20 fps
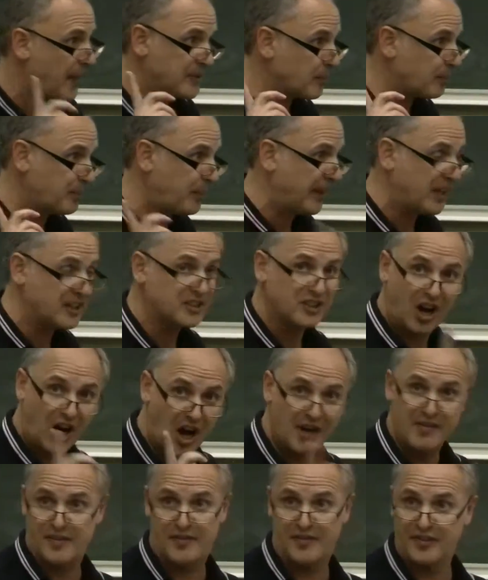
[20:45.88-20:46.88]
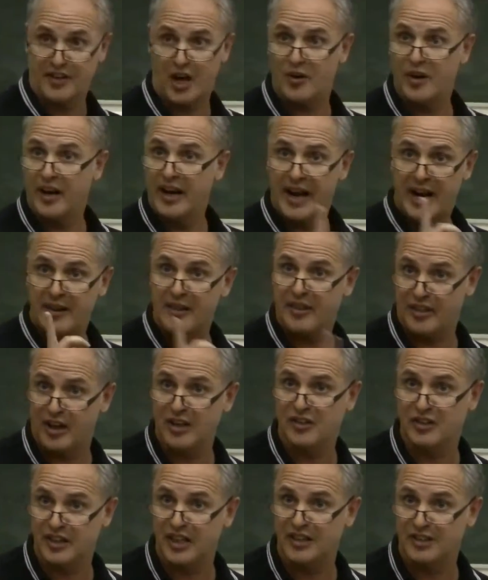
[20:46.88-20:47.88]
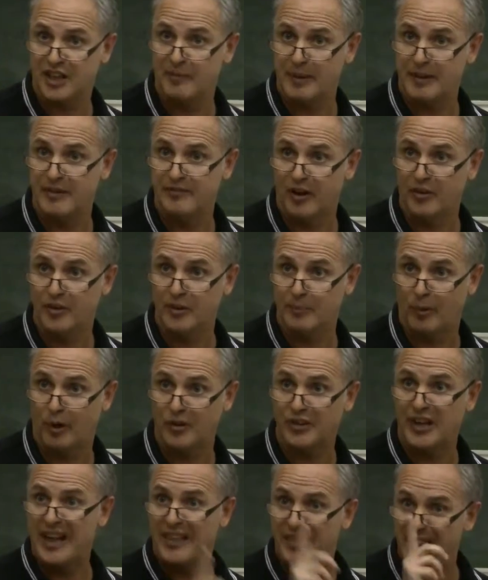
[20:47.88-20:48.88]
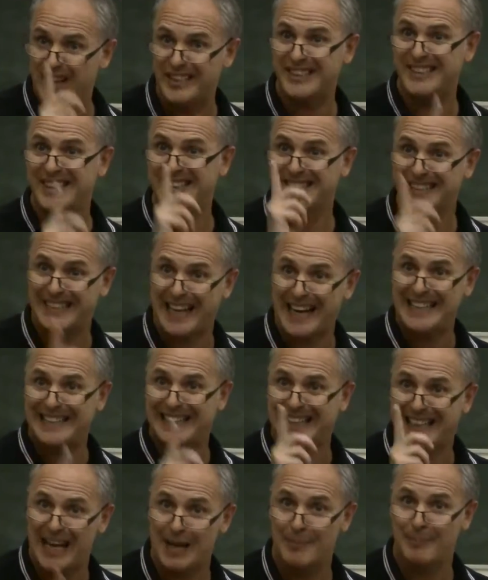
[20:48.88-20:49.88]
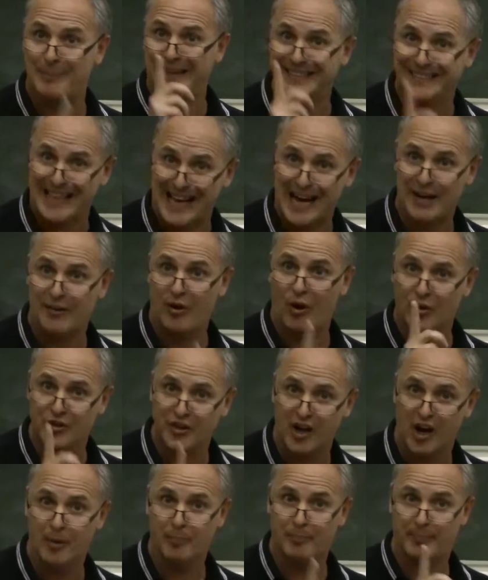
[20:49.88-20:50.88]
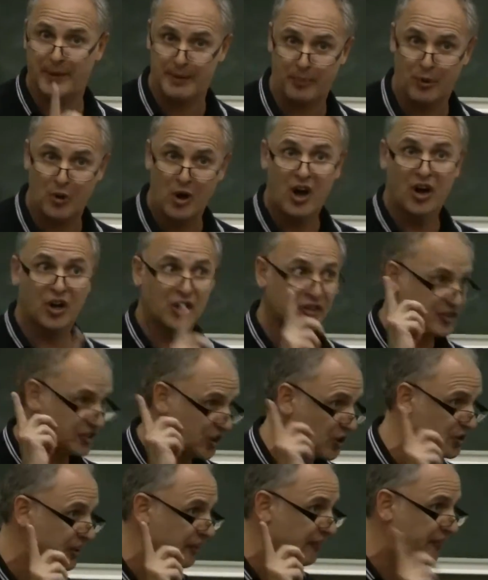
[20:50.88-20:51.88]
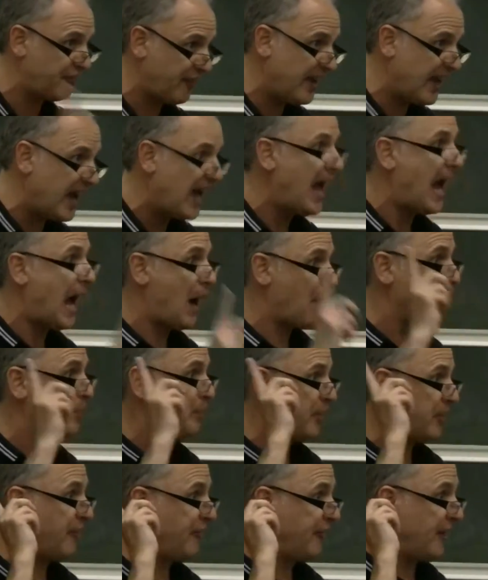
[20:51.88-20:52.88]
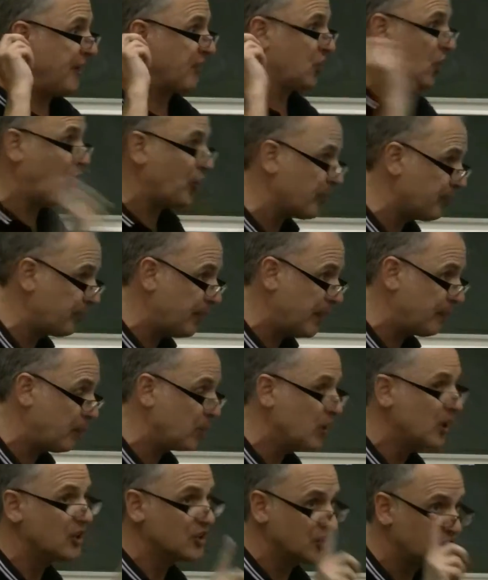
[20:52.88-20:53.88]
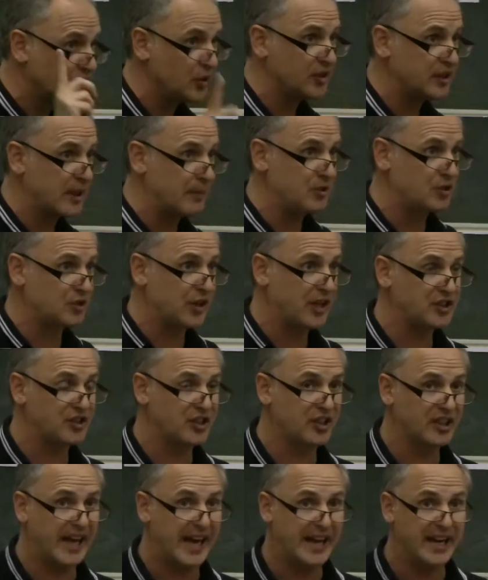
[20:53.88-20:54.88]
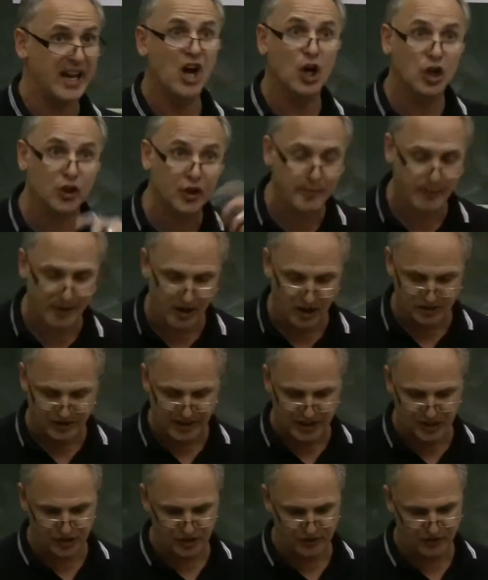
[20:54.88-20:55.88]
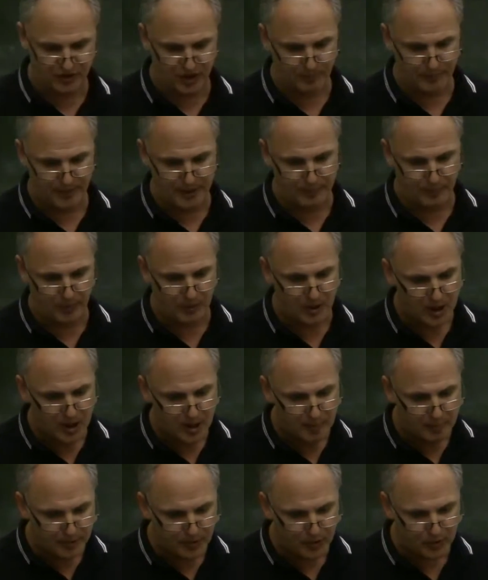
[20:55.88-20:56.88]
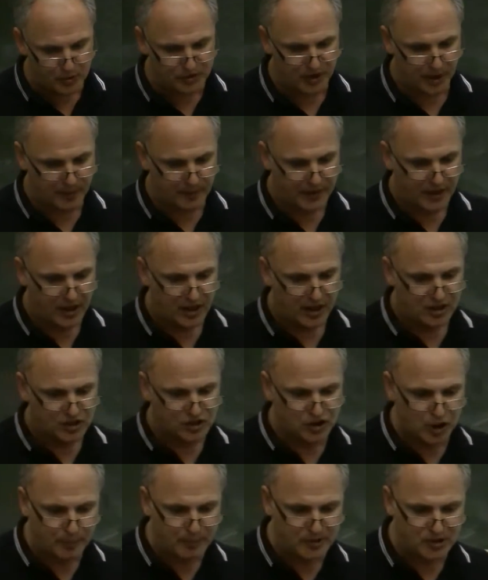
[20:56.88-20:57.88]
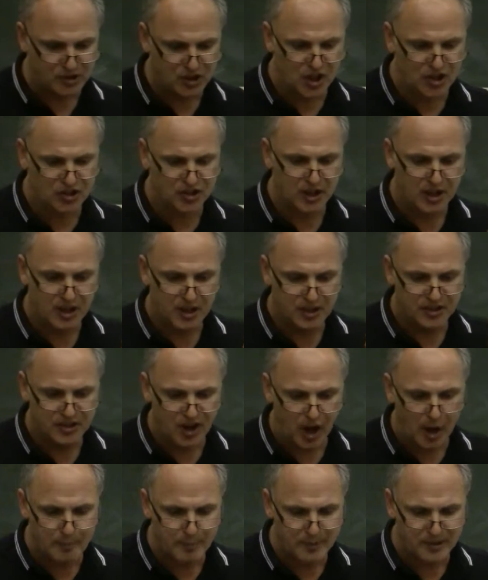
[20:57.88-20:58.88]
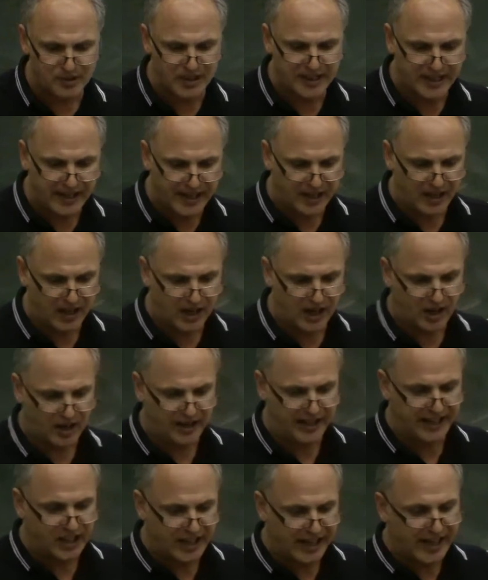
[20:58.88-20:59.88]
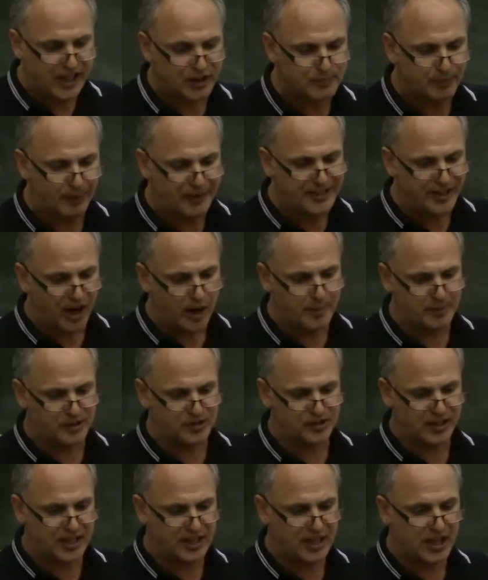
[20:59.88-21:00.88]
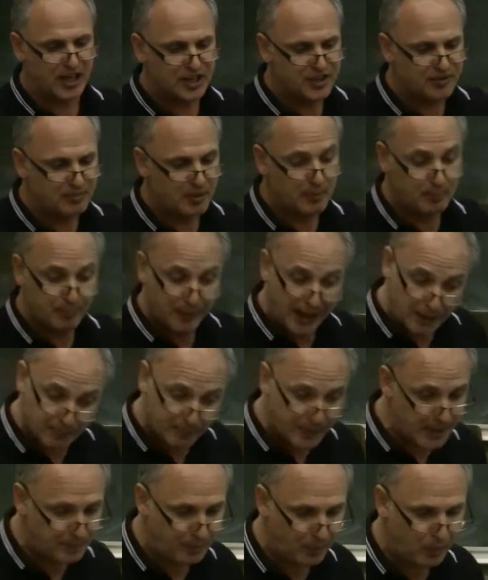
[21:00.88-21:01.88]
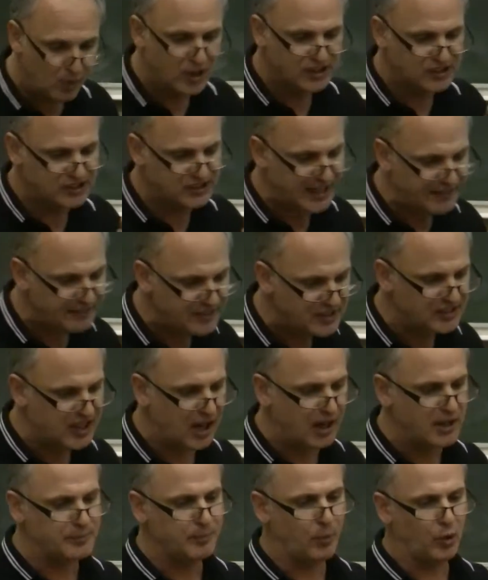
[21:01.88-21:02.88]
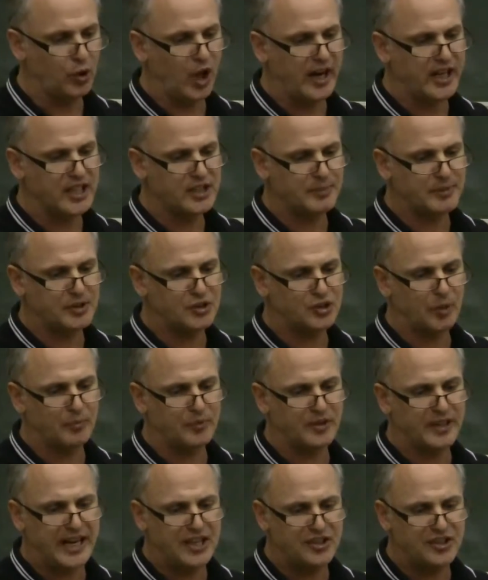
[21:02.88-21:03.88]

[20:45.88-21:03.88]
That's the biggest I've ever known in the 30 years I've been involved in politics. This is the state clamping down on young people to source of their fear and want to put the fear of God in people to do the demonstration again. Criminalisation of young people. But also, stop and search, 9% uh, increased by 9%. Black people, seven times more likely to be stopped than